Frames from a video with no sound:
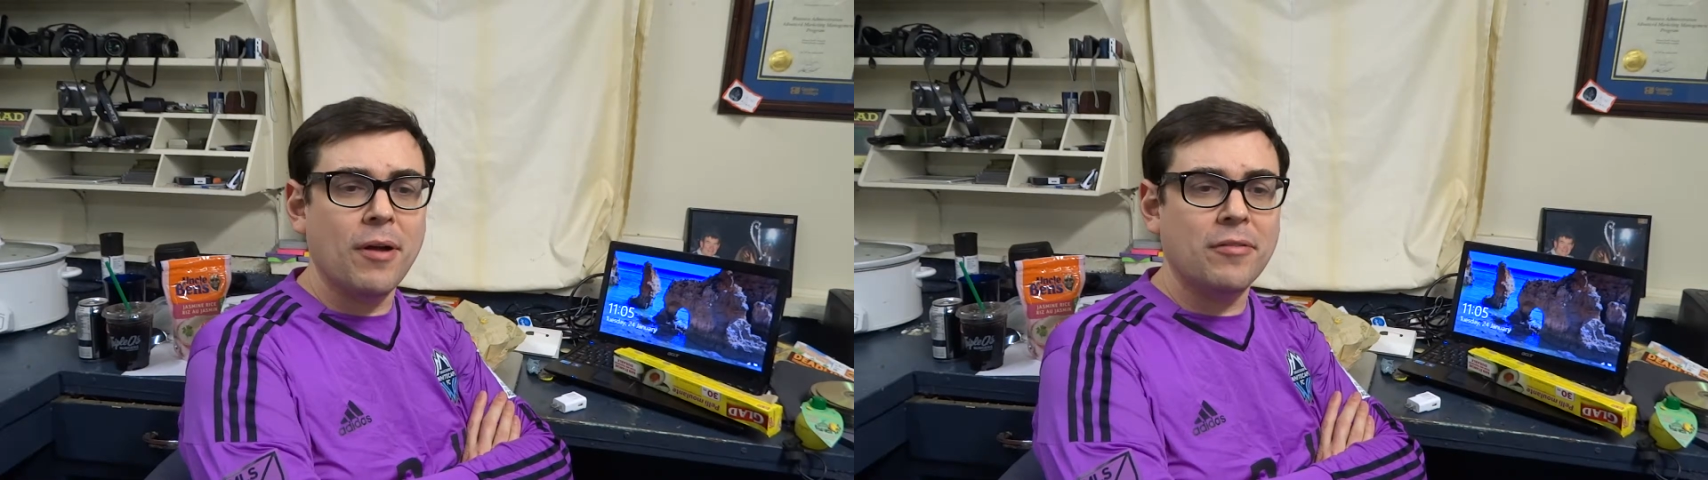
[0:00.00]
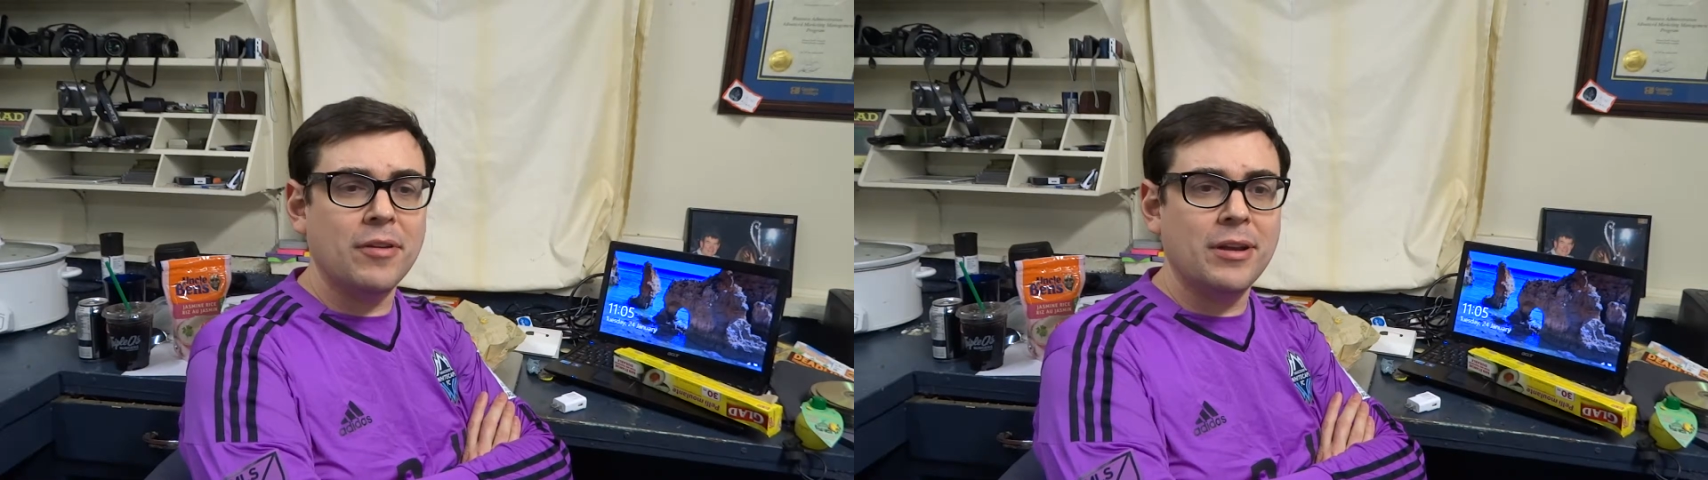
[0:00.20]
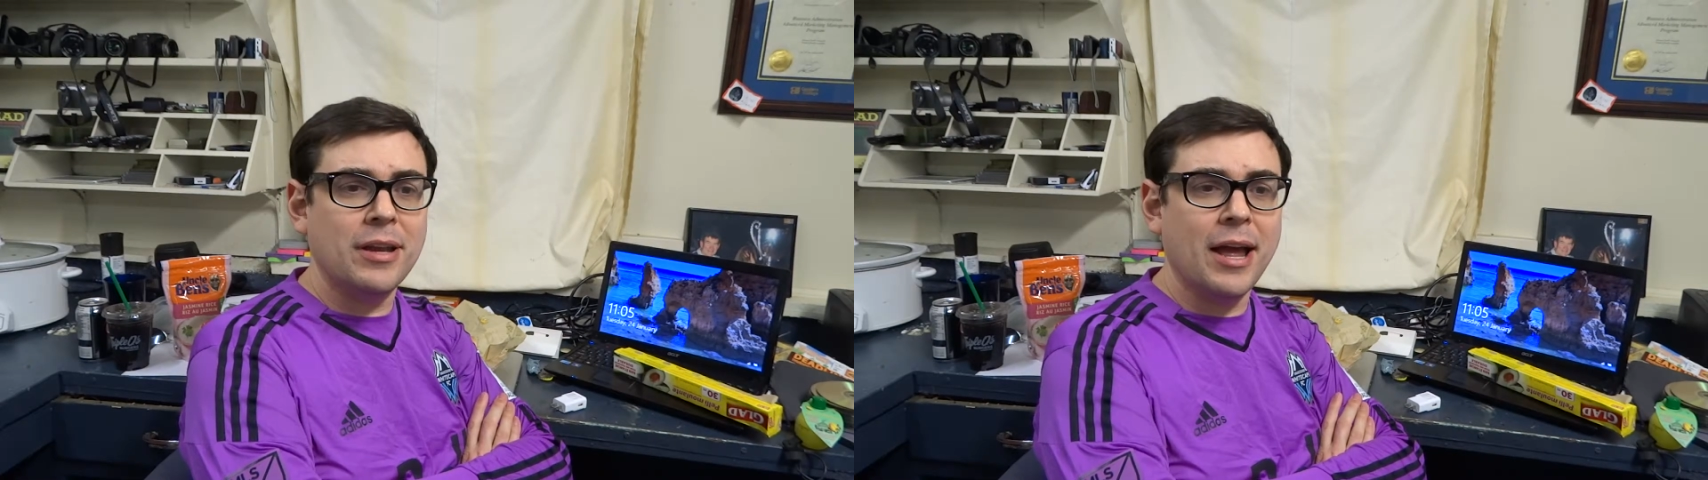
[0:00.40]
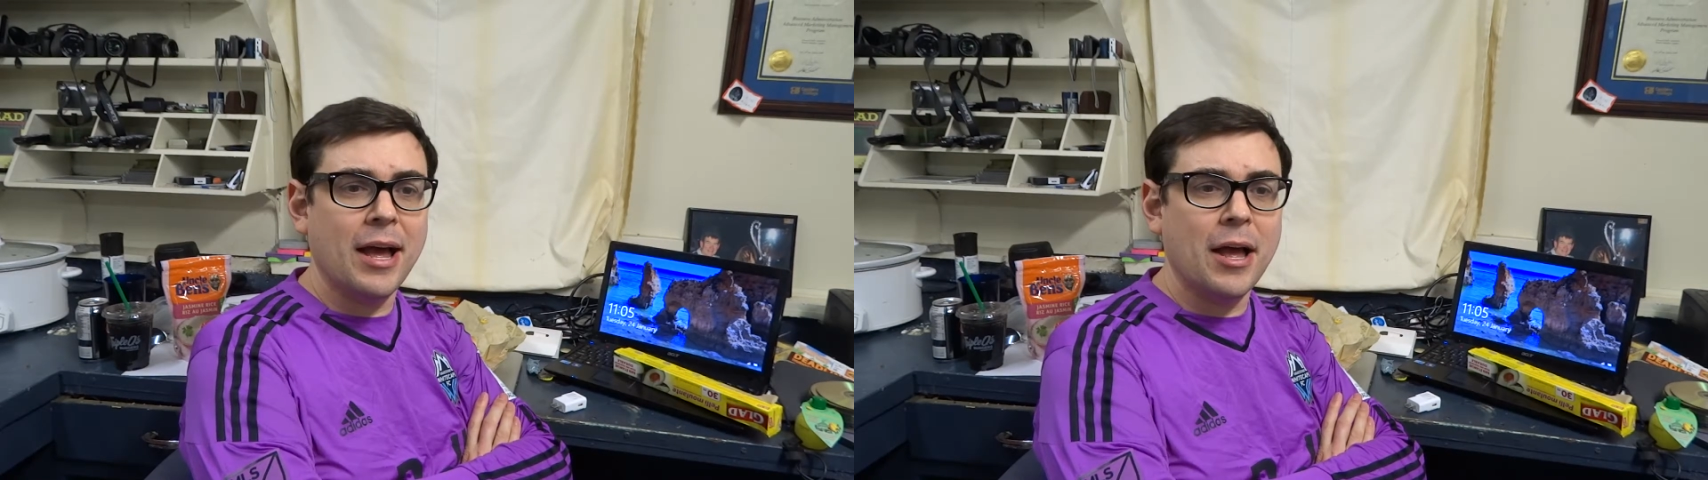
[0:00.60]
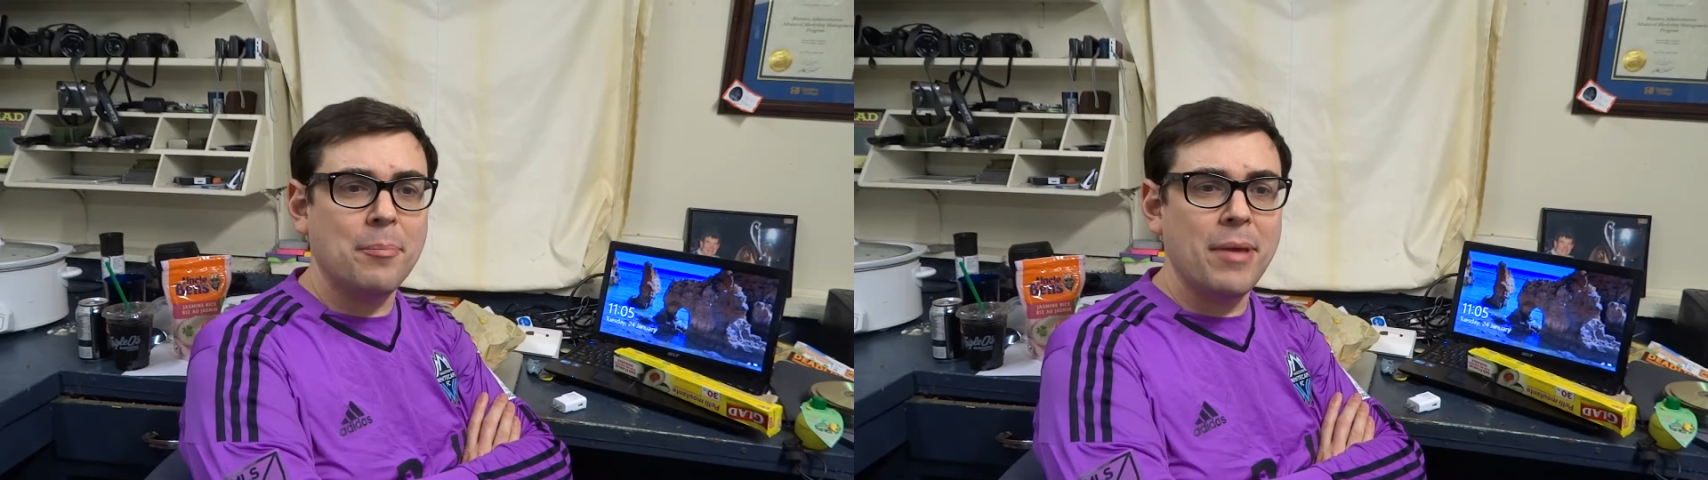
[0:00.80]
wasn't
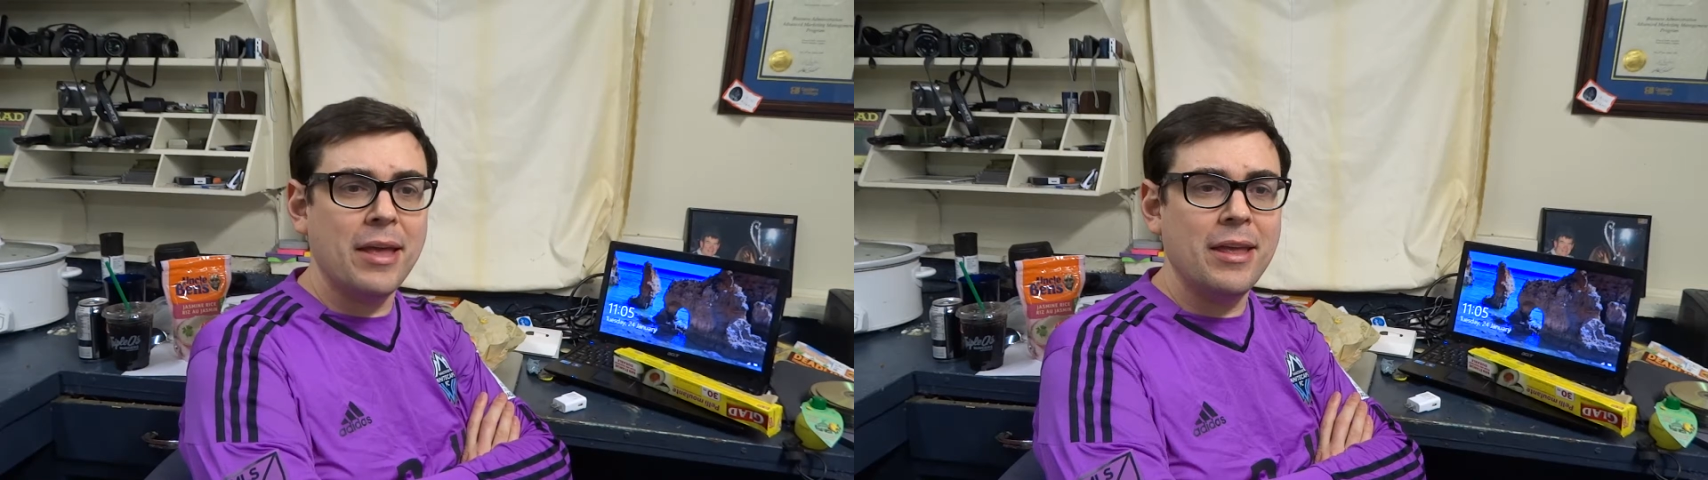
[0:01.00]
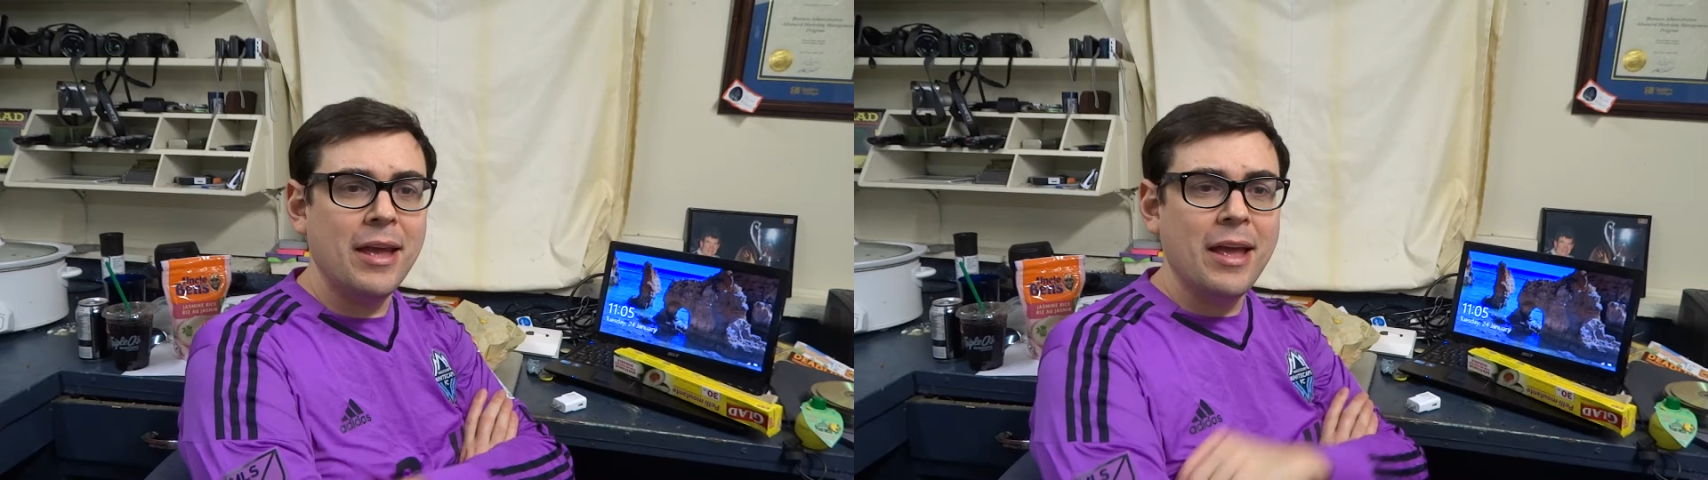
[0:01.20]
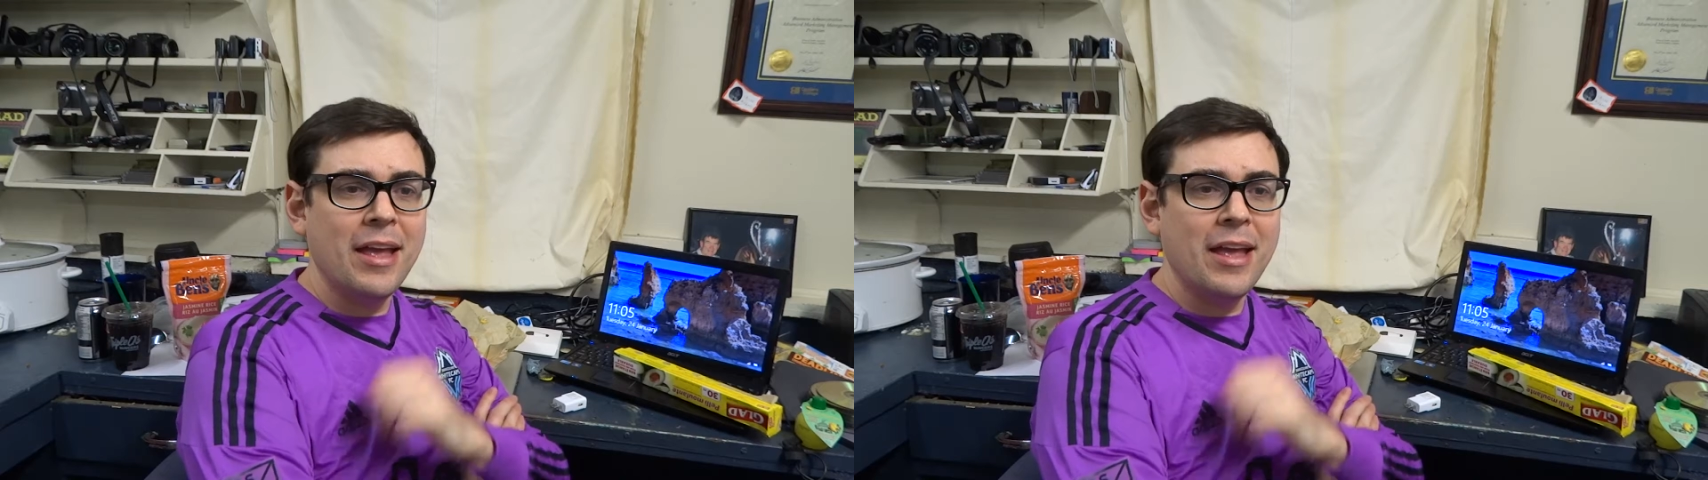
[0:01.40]
a big